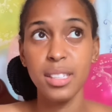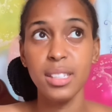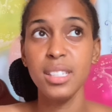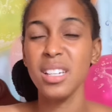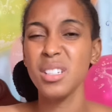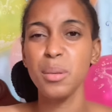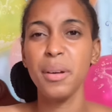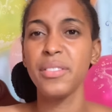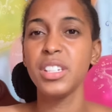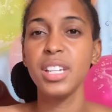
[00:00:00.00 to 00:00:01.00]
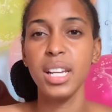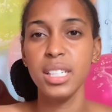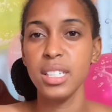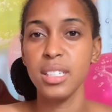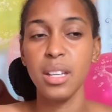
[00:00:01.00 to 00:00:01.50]
these are some of the
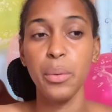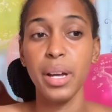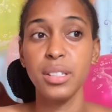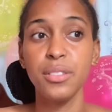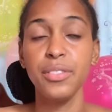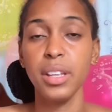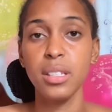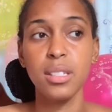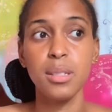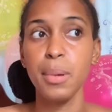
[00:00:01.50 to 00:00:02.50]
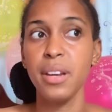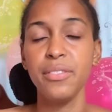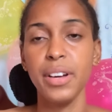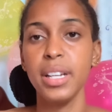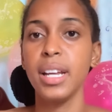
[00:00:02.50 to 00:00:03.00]
challenges that we had to face despite the
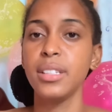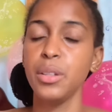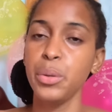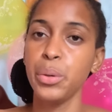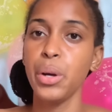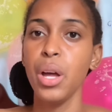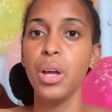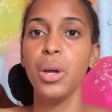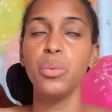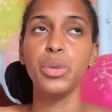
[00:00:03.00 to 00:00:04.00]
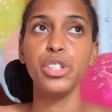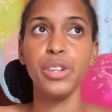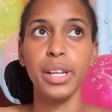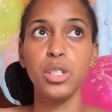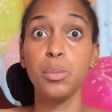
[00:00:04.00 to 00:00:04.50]
fact that you know we're
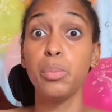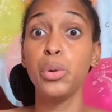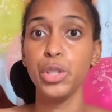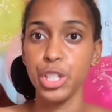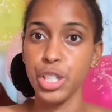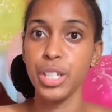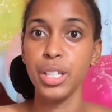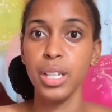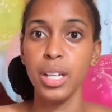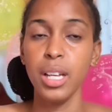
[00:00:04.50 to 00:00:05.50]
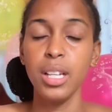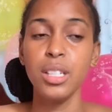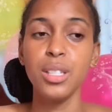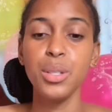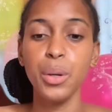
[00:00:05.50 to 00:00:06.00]
trying to push
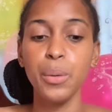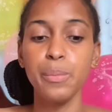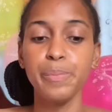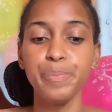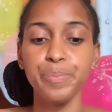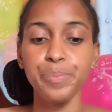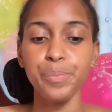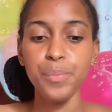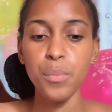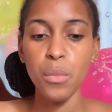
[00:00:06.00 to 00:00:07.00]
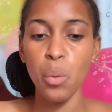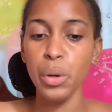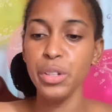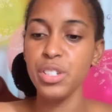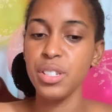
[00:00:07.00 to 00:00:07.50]
so
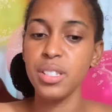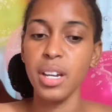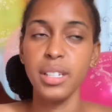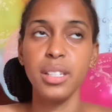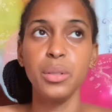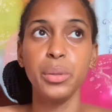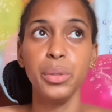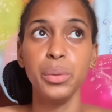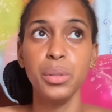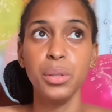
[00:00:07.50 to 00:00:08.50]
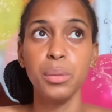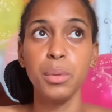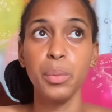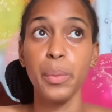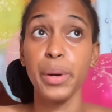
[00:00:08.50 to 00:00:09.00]
when we just started out youtube
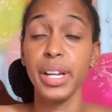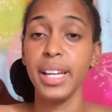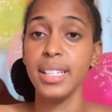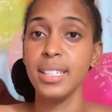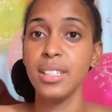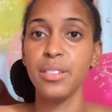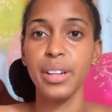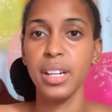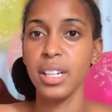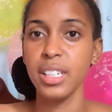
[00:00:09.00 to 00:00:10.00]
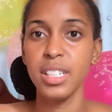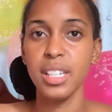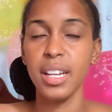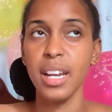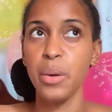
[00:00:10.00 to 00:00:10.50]
we weren't getting the
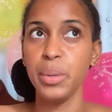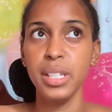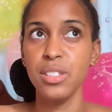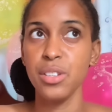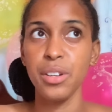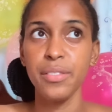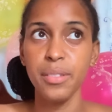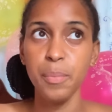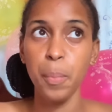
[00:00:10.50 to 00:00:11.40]
recognition that we deserve